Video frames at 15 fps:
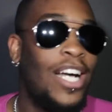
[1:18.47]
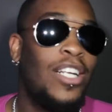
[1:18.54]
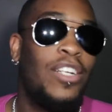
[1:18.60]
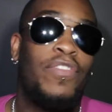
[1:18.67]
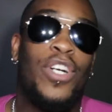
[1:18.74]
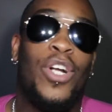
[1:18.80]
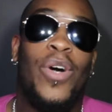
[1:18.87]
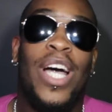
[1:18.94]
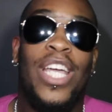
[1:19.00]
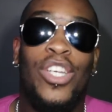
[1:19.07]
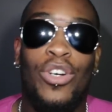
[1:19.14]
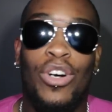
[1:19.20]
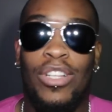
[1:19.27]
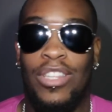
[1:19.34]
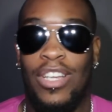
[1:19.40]
I don't even know how you
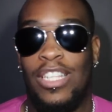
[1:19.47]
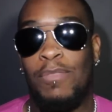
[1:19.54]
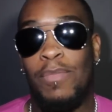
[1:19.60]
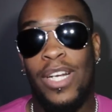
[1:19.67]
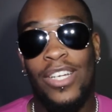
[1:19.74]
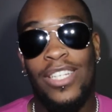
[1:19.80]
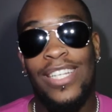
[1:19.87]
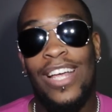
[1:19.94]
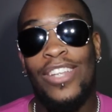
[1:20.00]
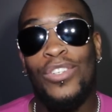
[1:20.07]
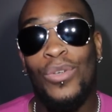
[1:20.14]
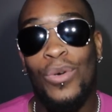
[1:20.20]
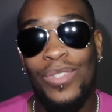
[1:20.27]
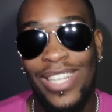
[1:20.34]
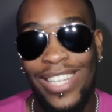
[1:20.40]
got 30 million because that
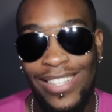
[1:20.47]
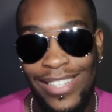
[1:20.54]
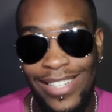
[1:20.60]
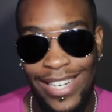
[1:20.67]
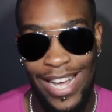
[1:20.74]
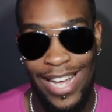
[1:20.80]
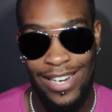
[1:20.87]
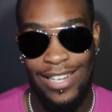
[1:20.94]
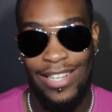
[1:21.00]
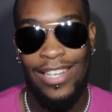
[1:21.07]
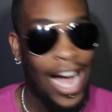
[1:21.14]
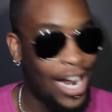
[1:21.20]
sauce is dead.